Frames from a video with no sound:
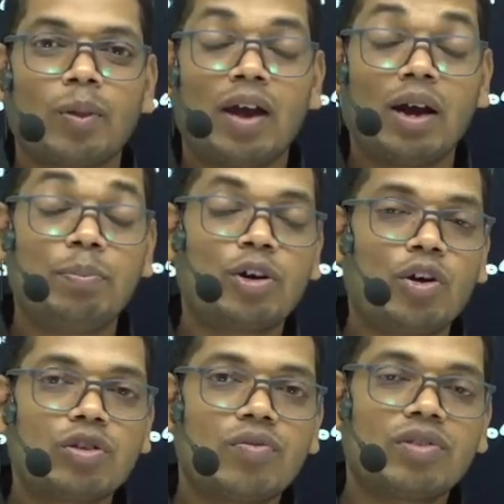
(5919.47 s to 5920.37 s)
and
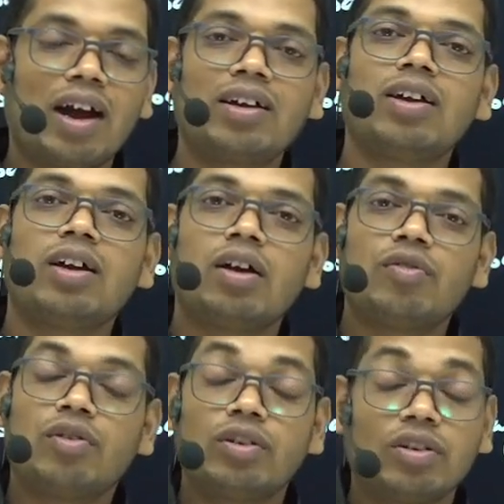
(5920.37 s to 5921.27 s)
because of that,
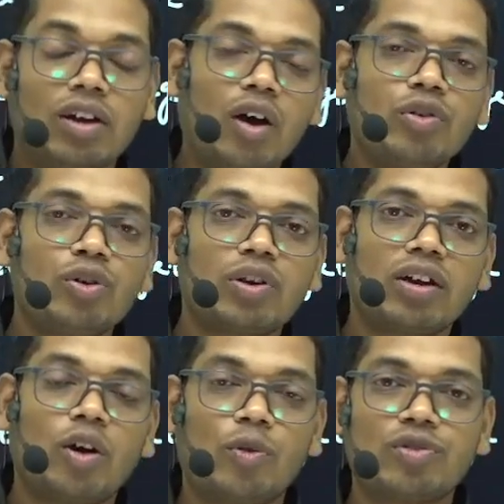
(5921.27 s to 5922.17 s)
now you
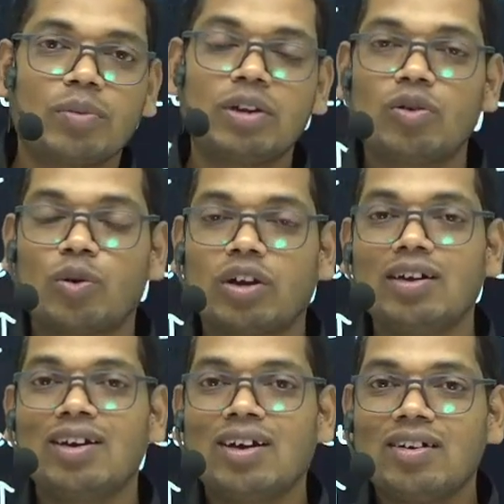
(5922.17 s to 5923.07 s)
can observe that,
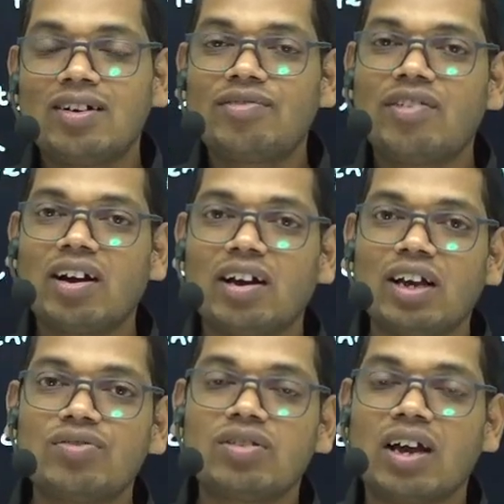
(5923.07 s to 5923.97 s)
okay, different
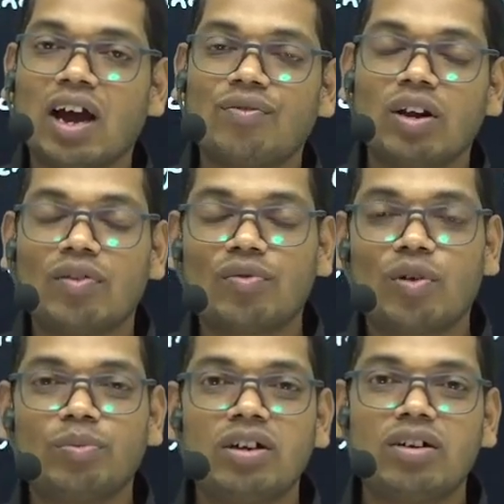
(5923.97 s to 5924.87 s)
leaves, they have developed
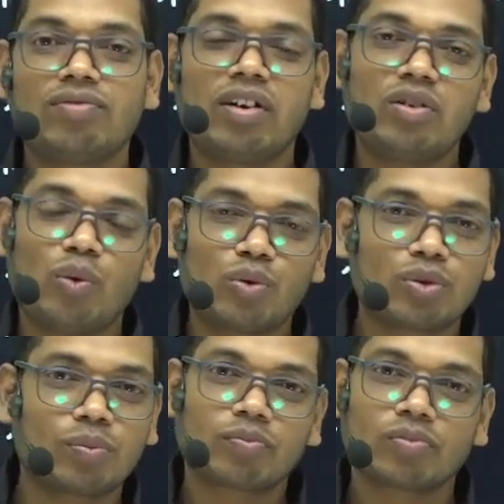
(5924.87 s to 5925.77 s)
from the different
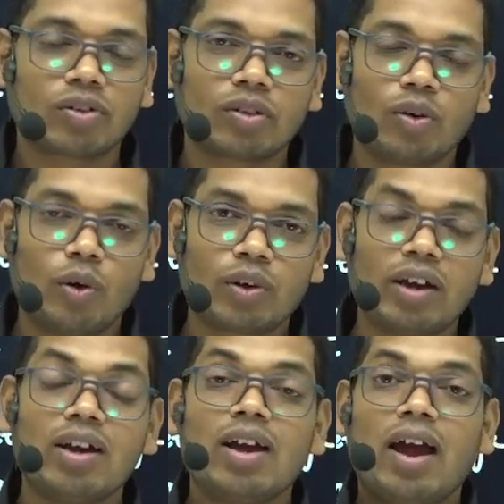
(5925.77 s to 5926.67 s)
nodes.
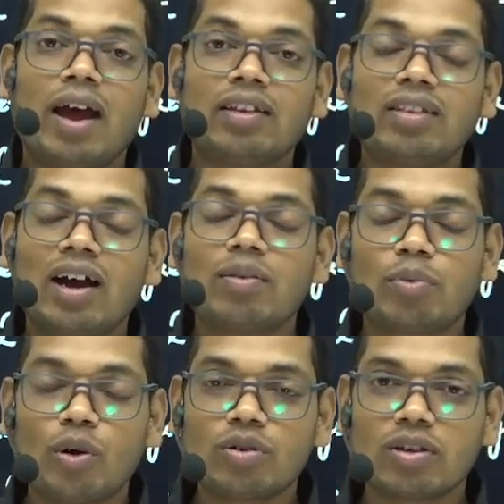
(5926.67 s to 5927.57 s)
Okay, and that
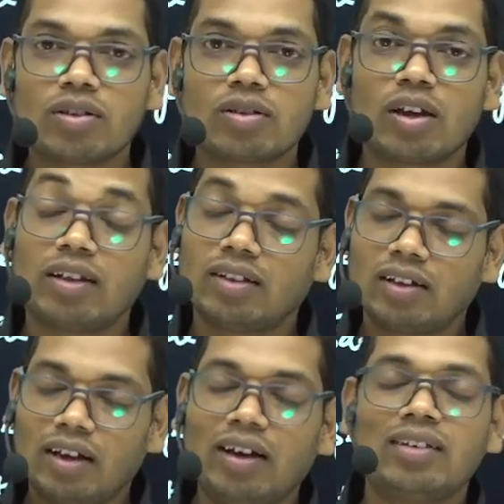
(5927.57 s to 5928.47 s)
process and
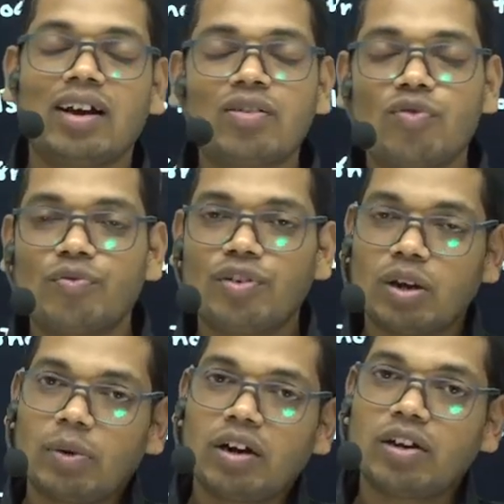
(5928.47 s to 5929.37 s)
that
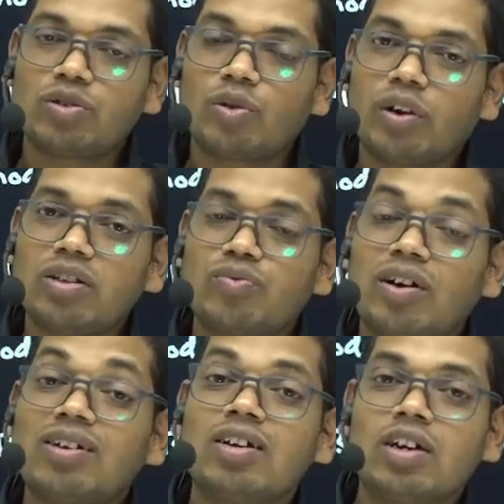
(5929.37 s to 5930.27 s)
phenomenon is known as
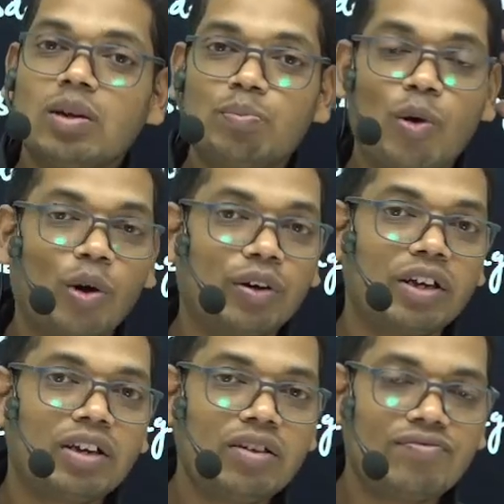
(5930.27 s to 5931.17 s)
what?
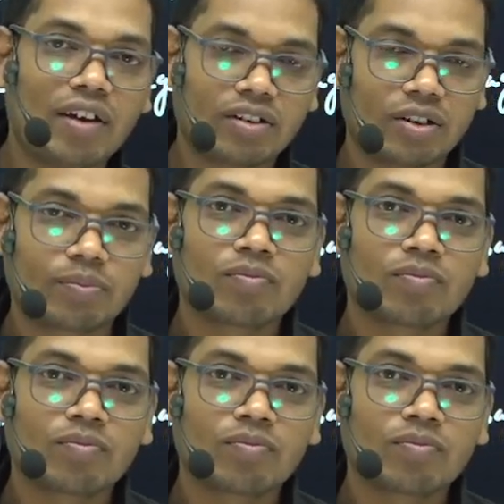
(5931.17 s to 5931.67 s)
Bolting effect.